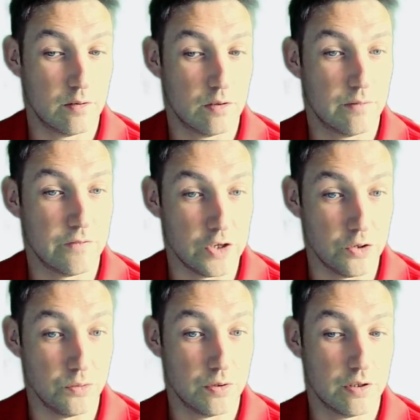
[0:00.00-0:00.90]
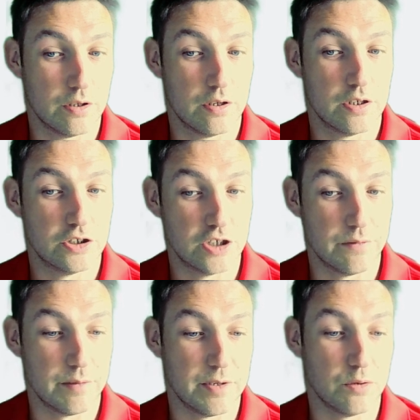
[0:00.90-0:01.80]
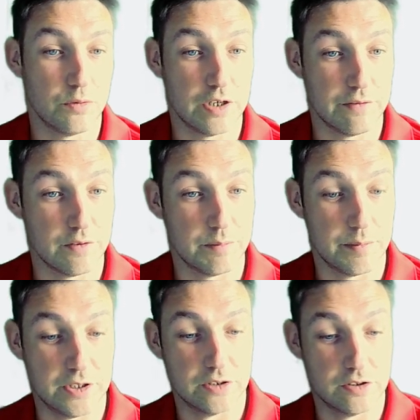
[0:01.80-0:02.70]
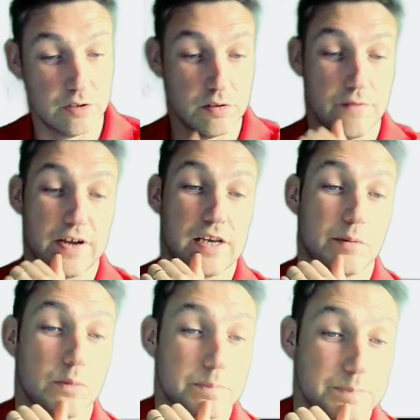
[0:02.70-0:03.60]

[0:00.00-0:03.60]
view showing me all the different permissions that are available.